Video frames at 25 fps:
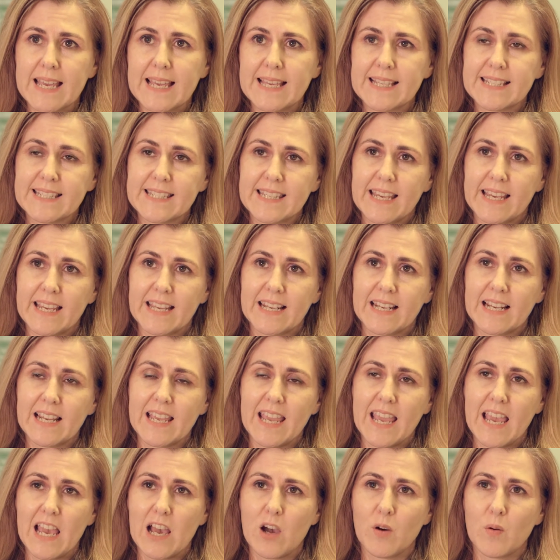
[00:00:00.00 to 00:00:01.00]

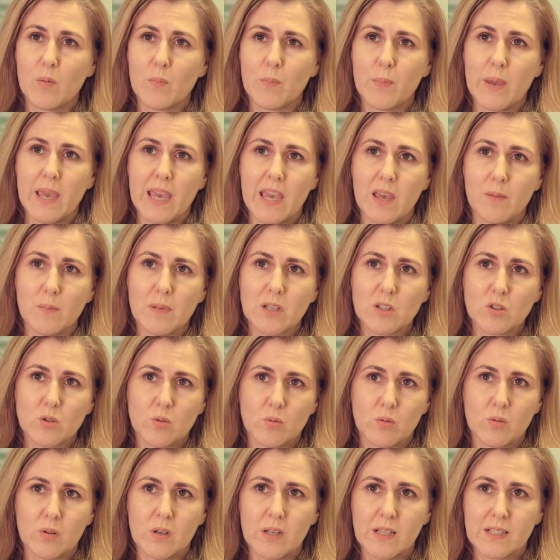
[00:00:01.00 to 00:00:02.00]
Secondly, how impairment
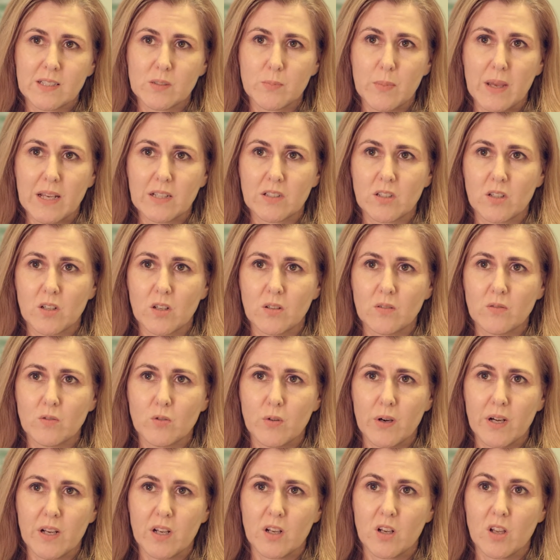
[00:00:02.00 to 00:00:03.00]
or expected
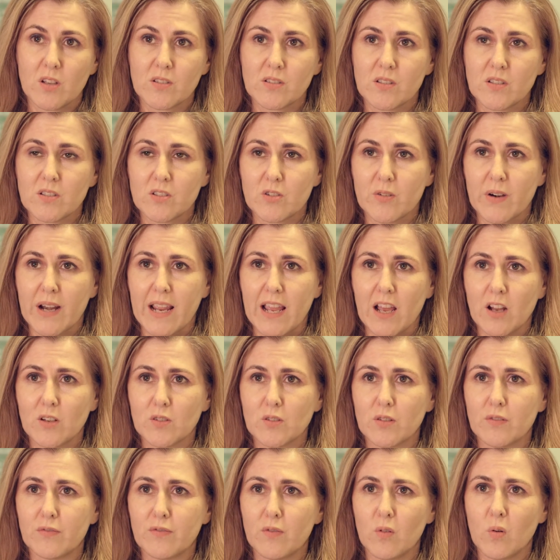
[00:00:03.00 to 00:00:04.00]
credit losses are
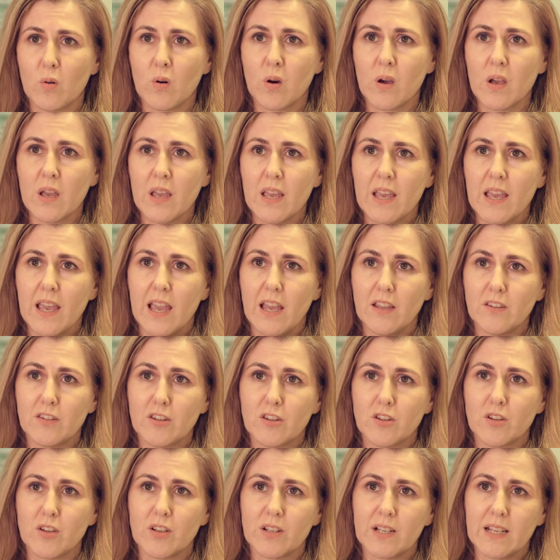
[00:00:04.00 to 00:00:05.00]
accounted for. And
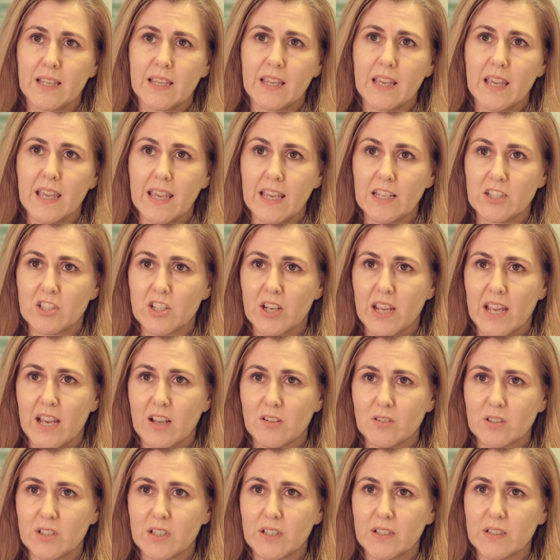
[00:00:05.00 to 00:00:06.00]
thirdly, hedge
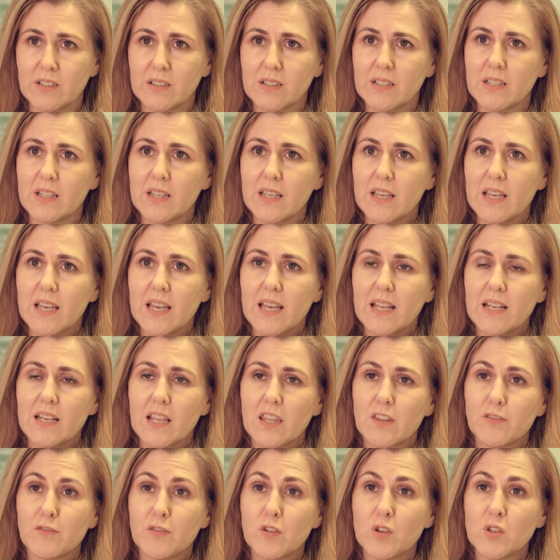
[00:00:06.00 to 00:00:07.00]
accounting.
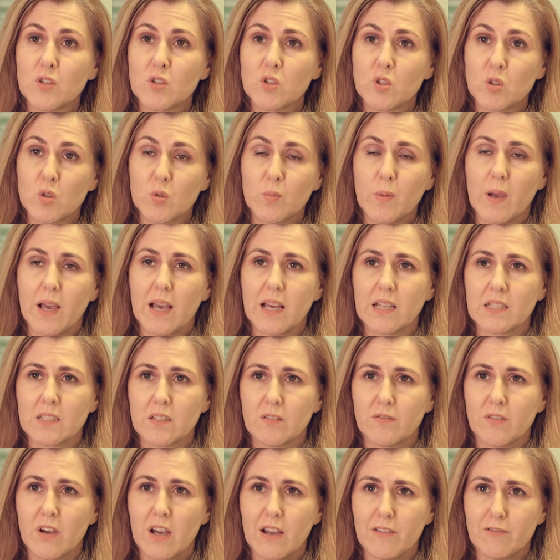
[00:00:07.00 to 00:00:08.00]
Now, the first 2 parts
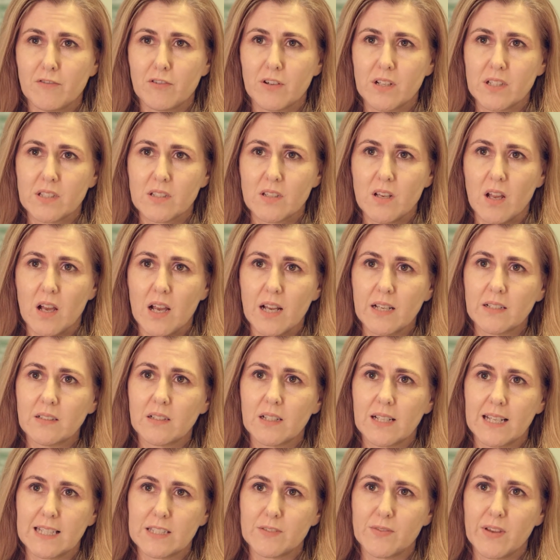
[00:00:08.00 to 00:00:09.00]
of IFRS 9,
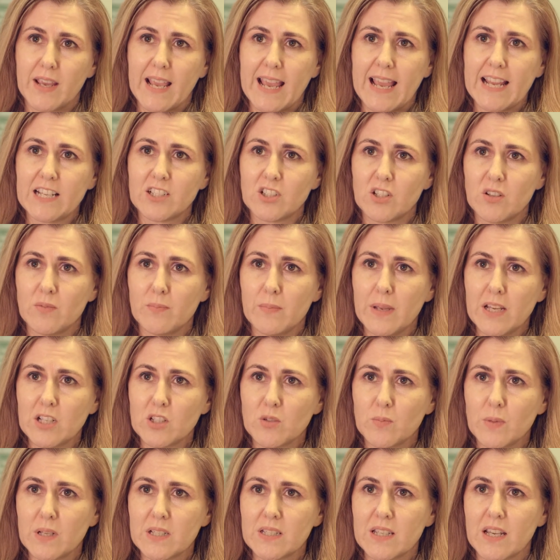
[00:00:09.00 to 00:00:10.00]
classification and
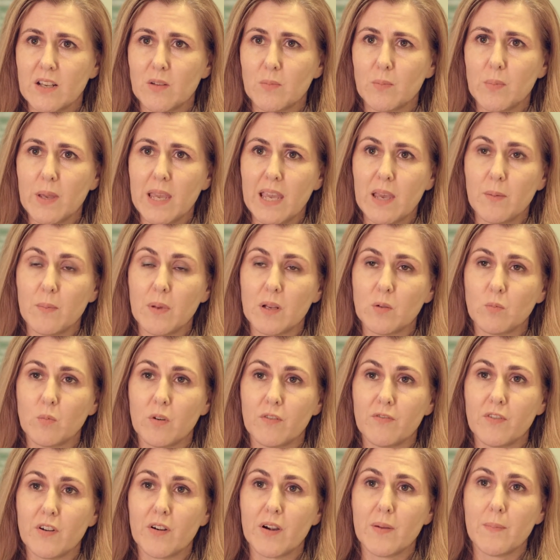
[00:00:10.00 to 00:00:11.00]
measurement, and impairment,
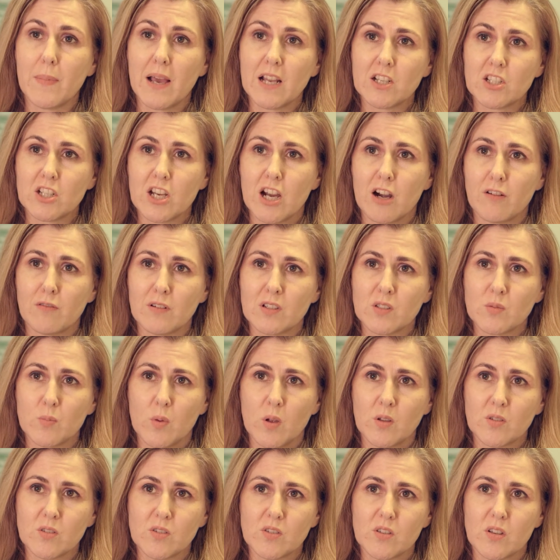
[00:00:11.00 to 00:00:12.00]
were very much our
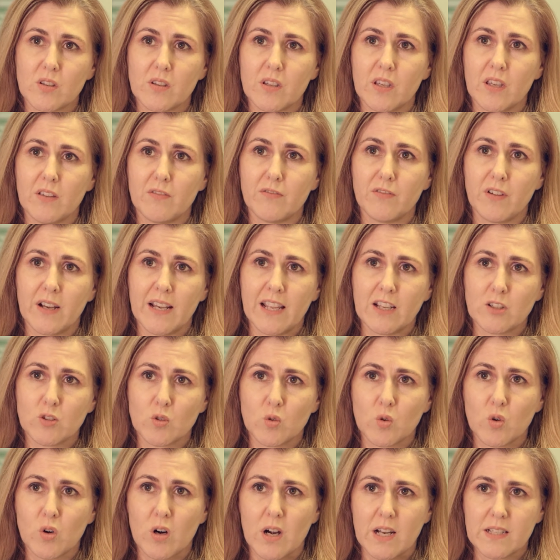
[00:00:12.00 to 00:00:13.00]
response to the
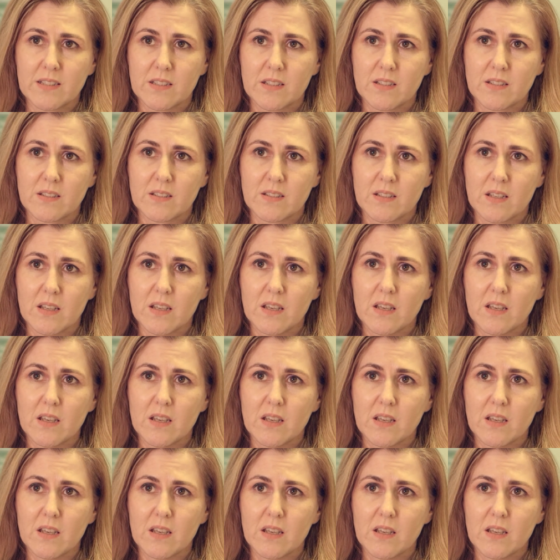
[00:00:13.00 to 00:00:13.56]
financial crisis.